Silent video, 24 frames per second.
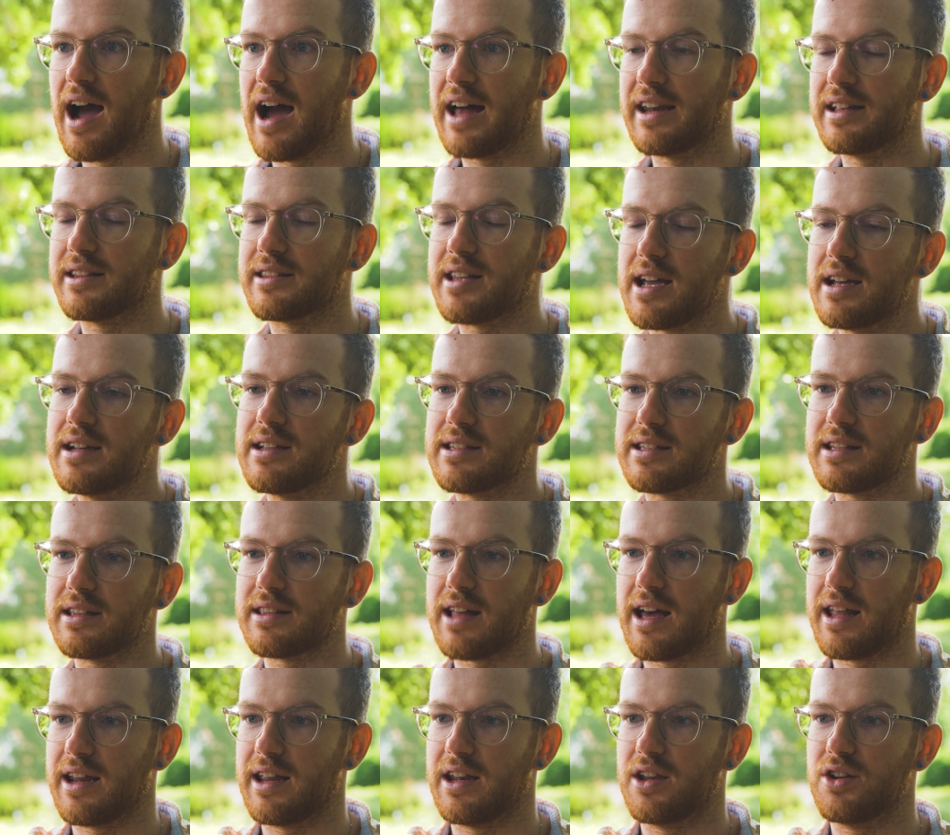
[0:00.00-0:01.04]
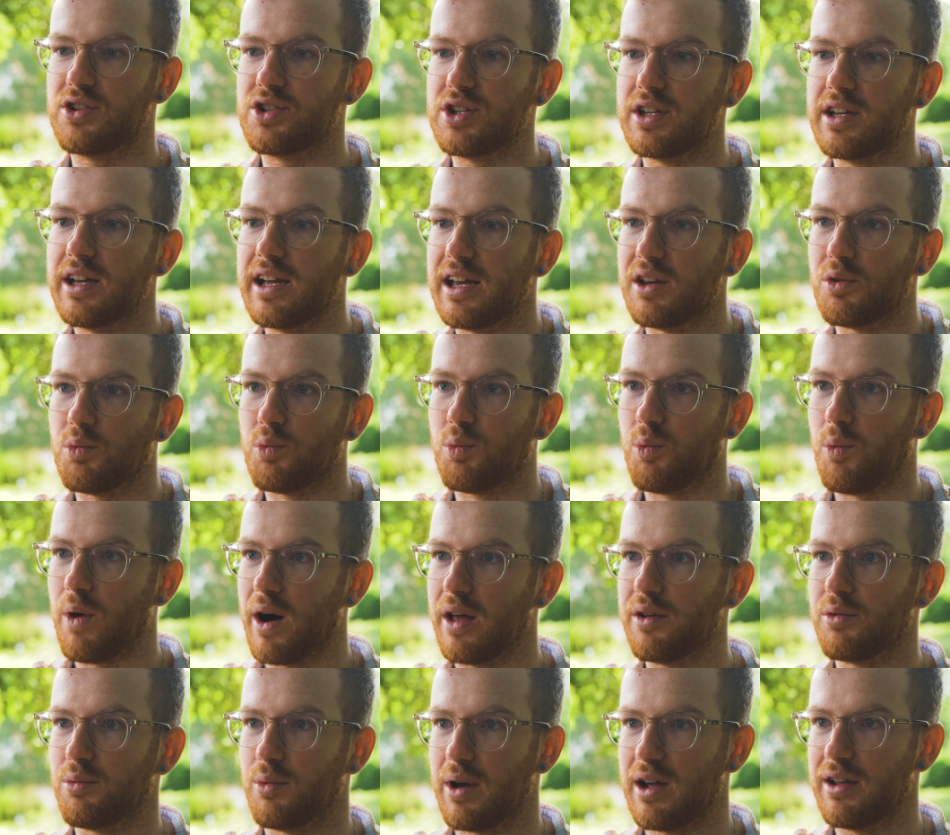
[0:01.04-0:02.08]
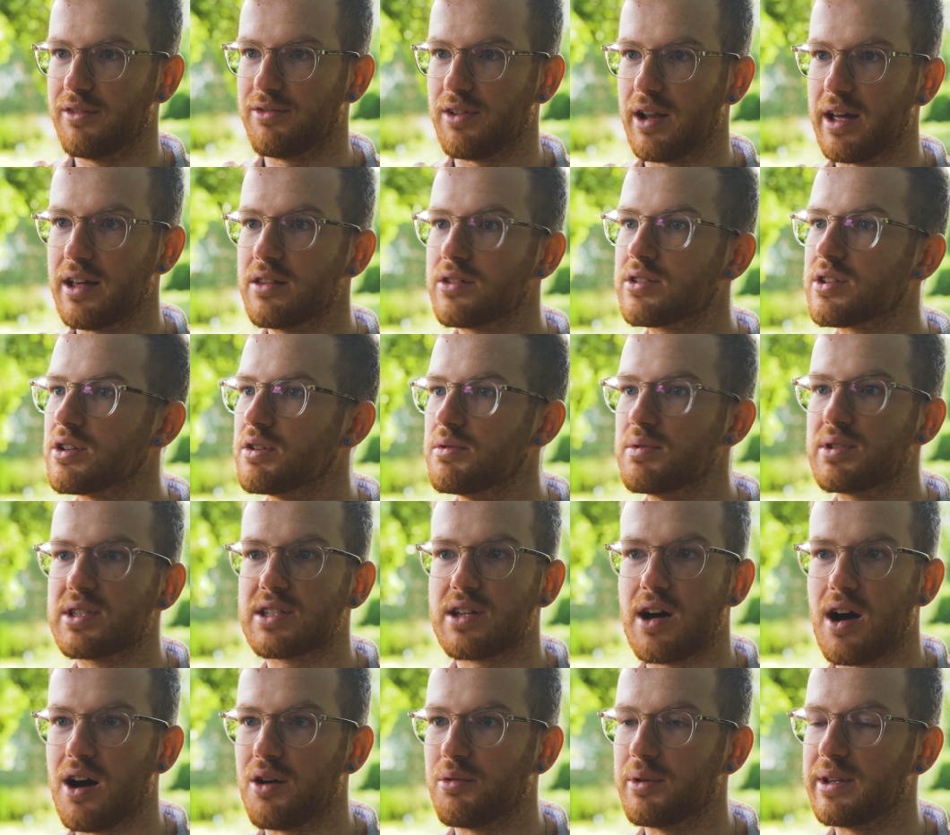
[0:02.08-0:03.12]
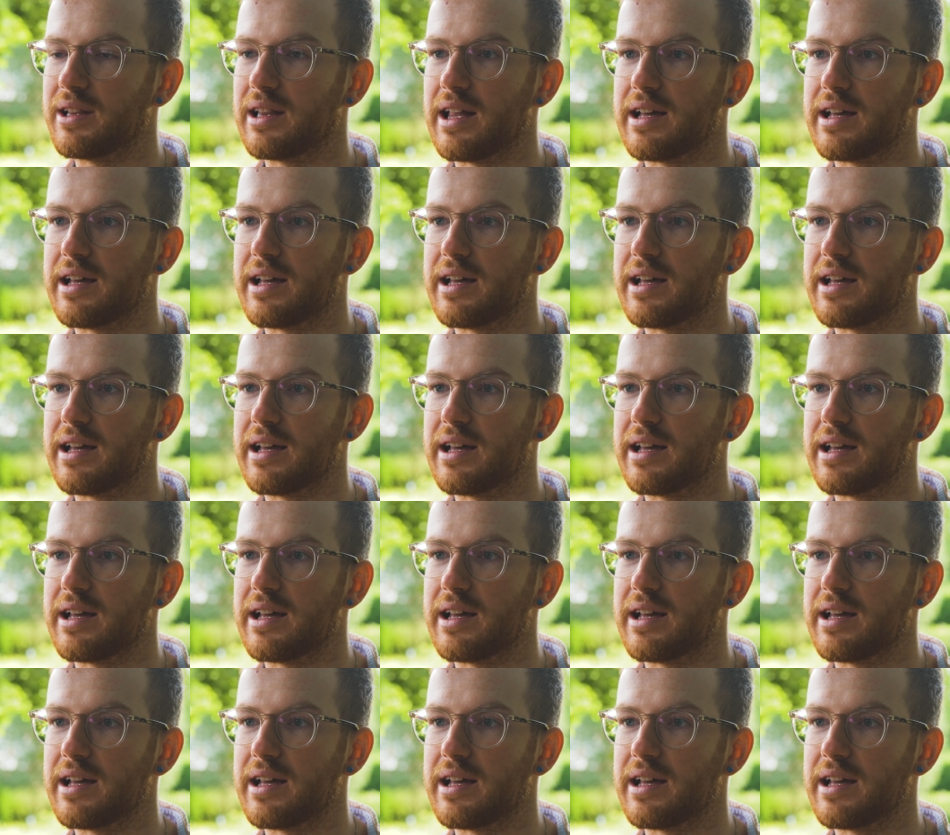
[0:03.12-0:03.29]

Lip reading: and it takes in that energy in one wavelength. So you start with,